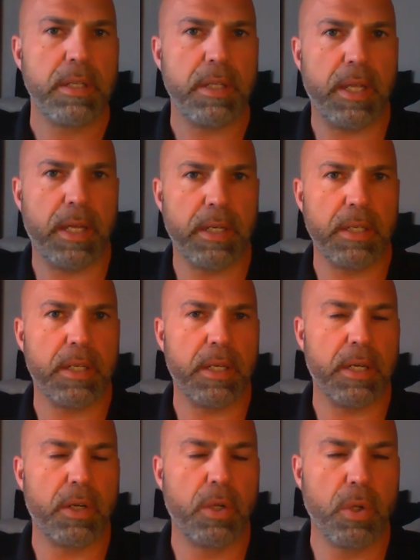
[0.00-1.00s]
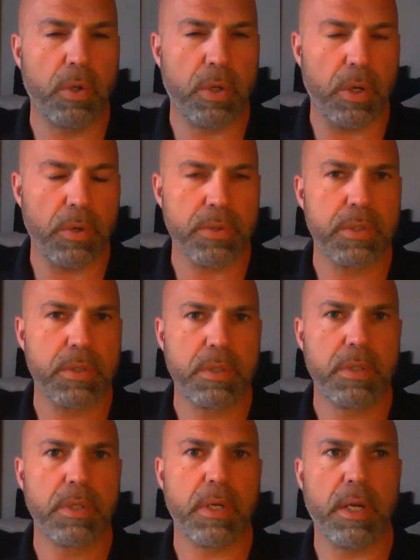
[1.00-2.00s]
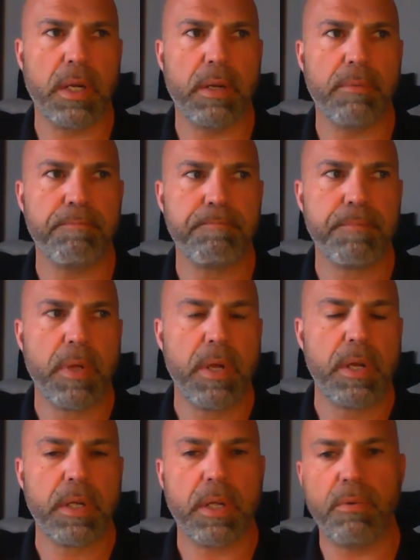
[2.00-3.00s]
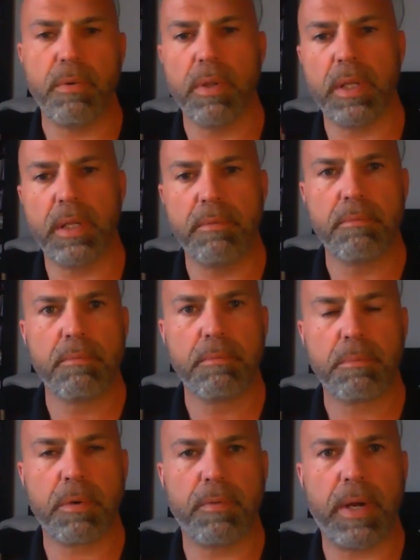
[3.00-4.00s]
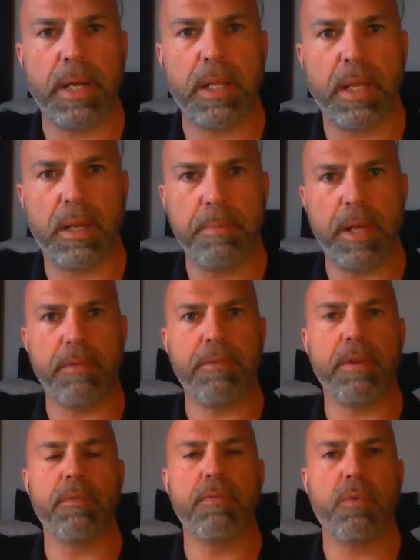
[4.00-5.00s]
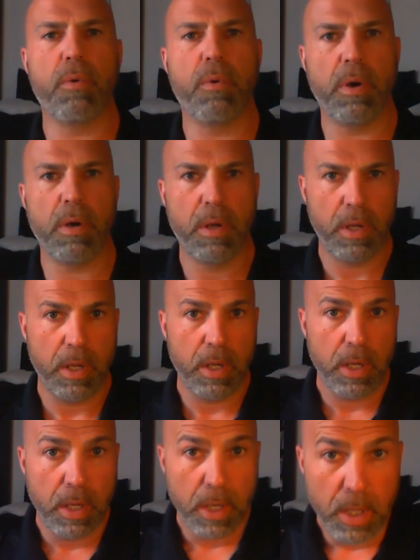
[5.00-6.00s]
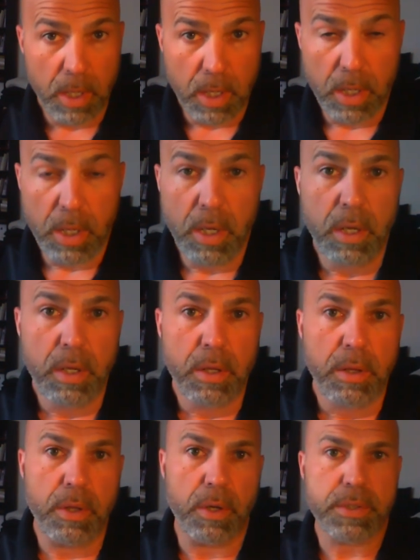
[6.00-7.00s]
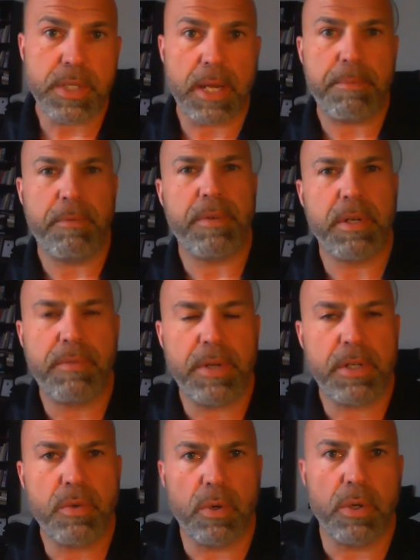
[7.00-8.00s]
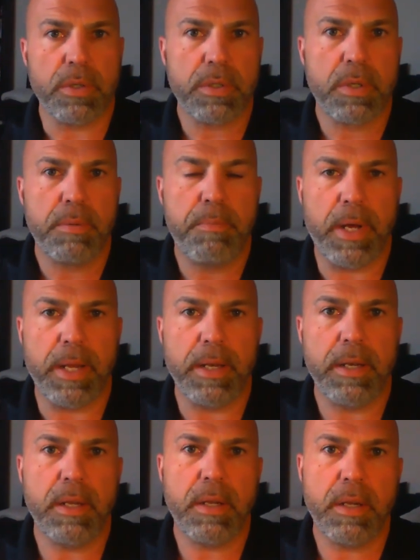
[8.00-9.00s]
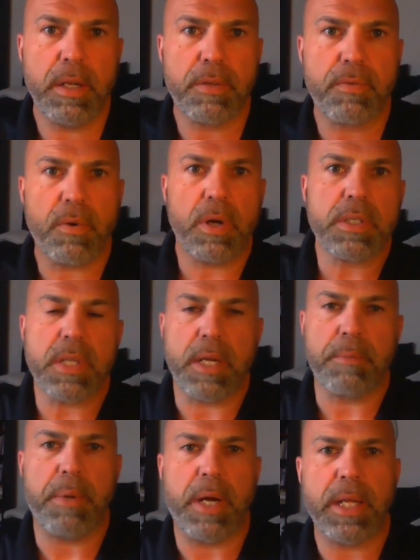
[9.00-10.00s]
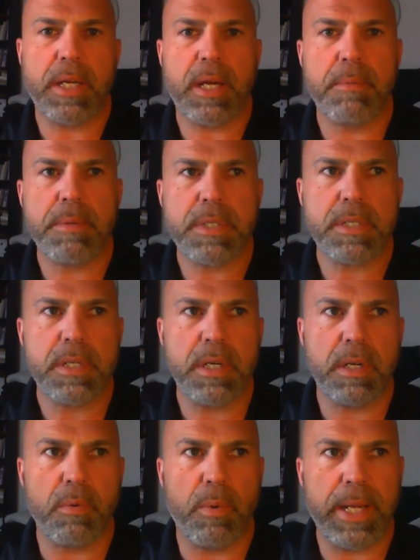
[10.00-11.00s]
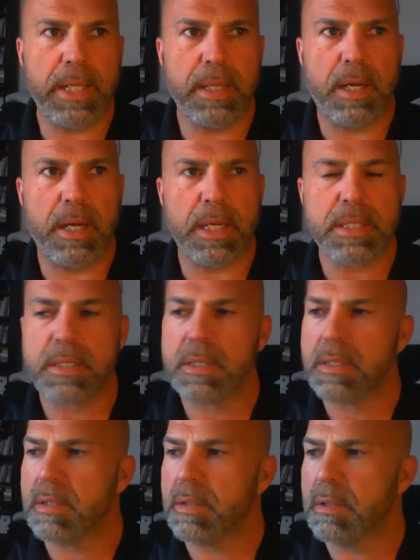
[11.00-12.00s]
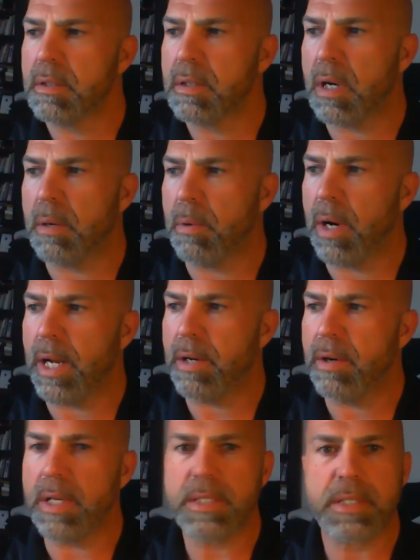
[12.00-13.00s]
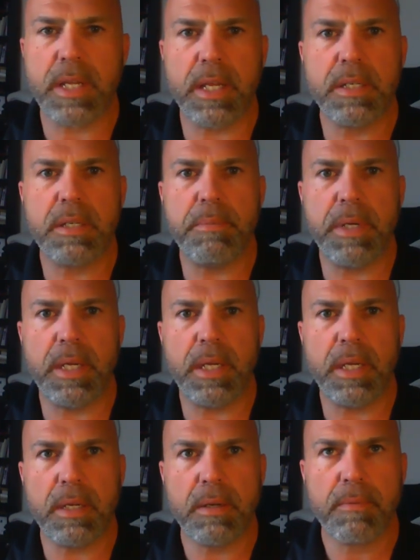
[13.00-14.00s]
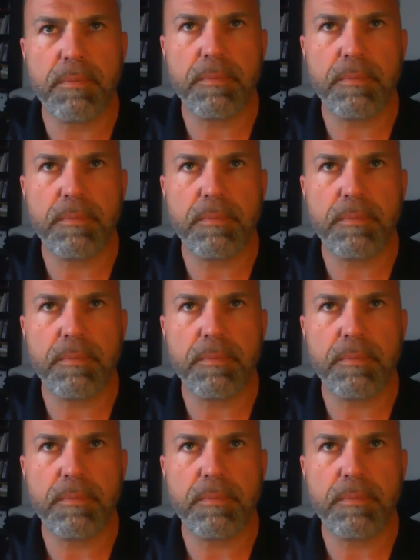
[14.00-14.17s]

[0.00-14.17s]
that glucose can really provide a lot of benefit for those type of individuals. But as far as like body composition and weight loss, carbohydrates tend to be